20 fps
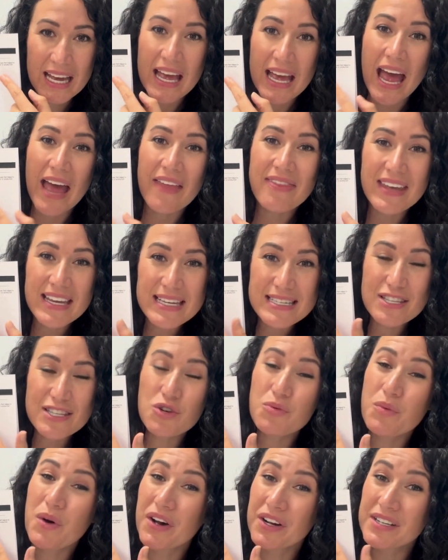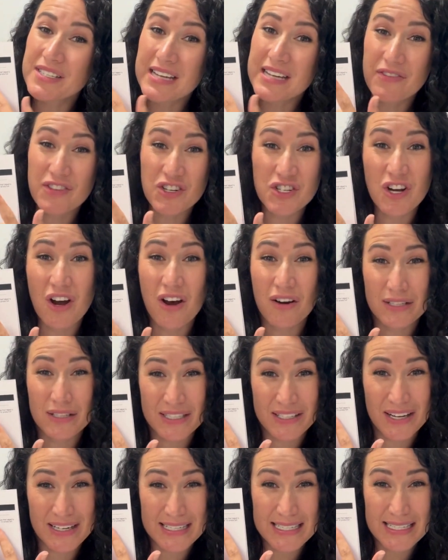And these are the words that the child is
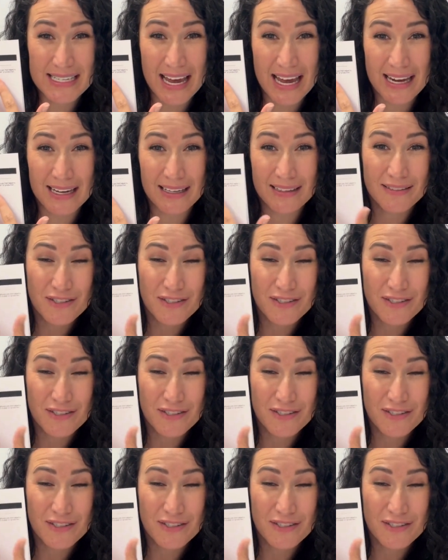going to say.